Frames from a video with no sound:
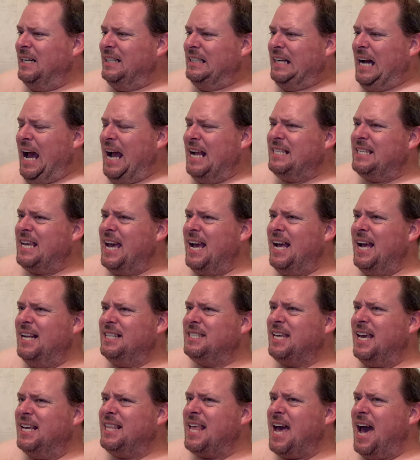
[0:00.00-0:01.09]
It's
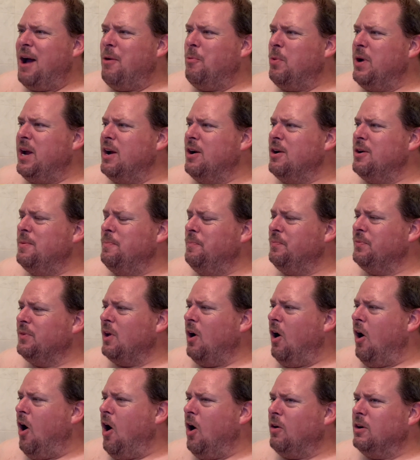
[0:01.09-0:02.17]
like that weird
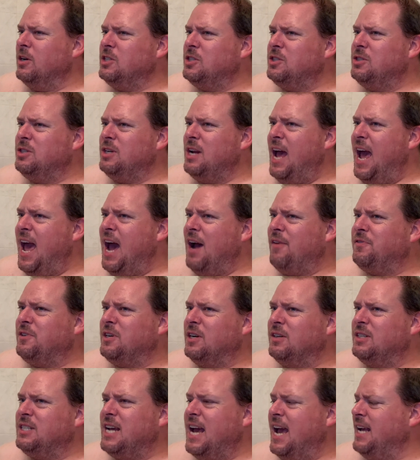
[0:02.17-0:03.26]
orange
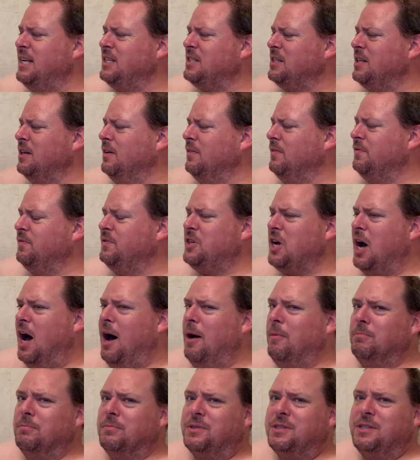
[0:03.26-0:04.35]
aftertaste of
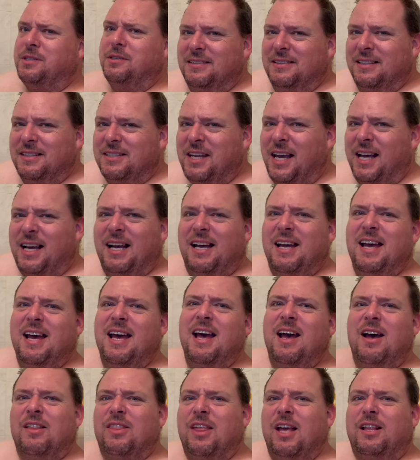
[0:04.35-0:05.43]
Tums. It's like
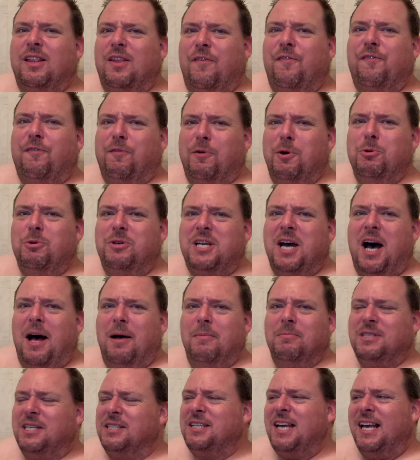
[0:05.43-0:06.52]
the fruit
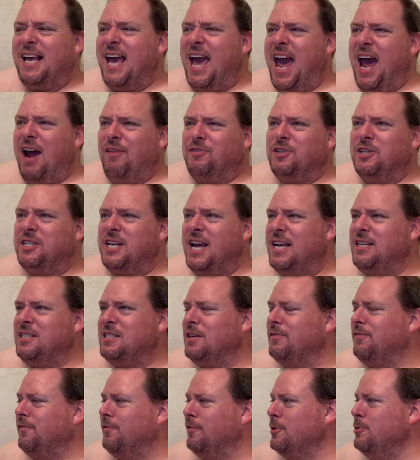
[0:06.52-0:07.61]
Tums. It's like aftertaste
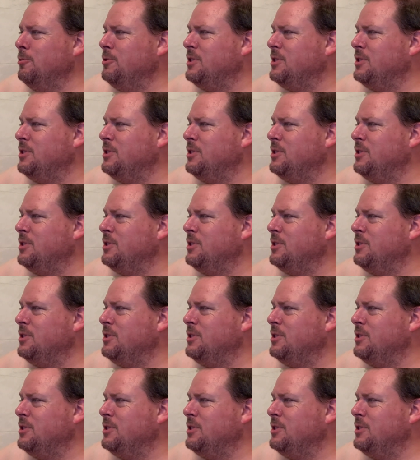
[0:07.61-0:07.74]
of fruit